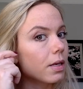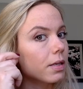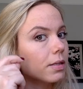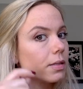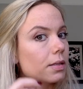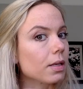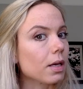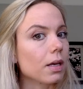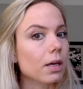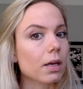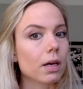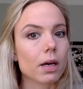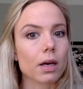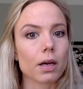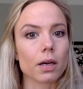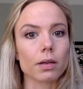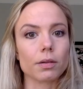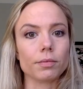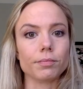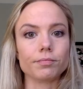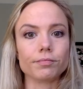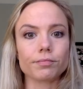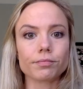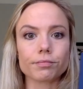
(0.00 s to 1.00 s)
as like
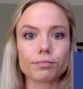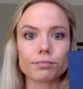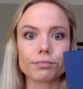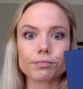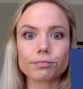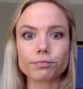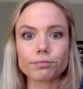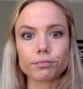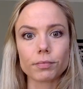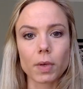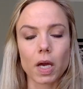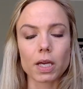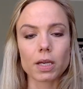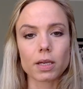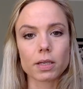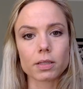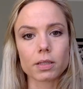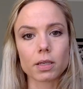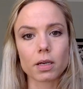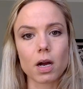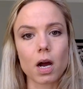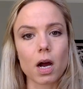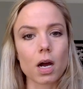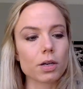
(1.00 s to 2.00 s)
I guess
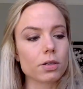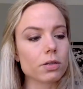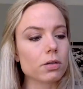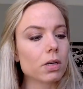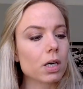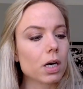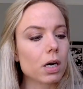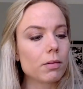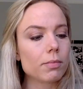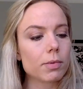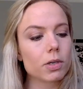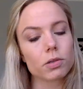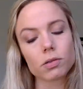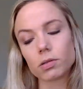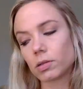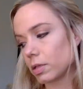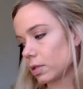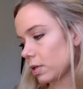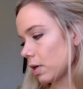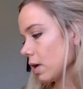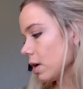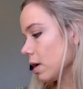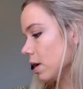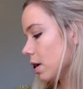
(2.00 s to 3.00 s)
a contour
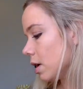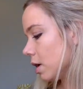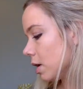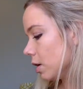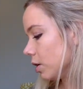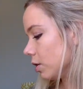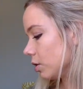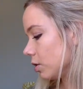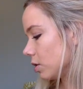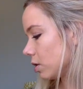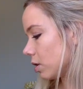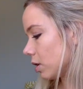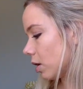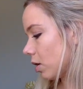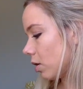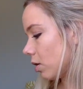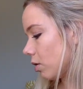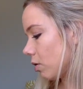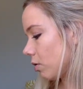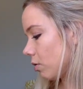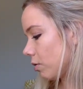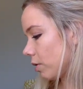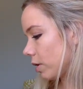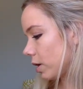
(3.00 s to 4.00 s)
almost.
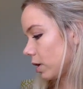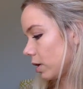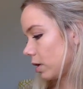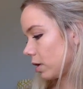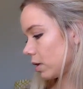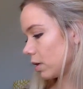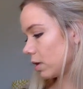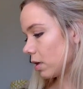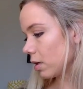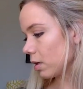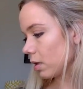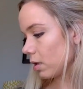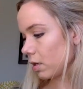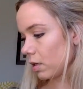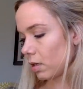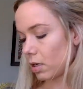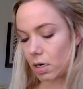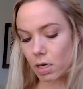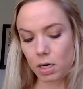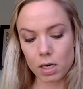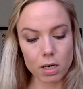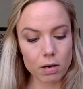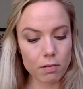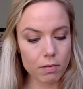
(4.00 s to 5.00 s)
So
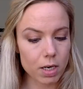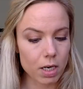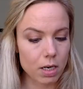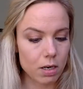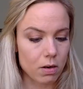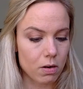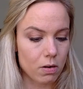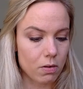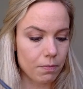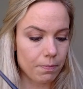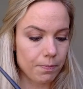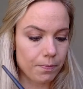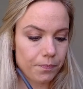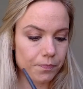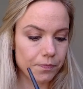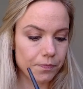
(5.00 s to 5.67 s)
Here we go.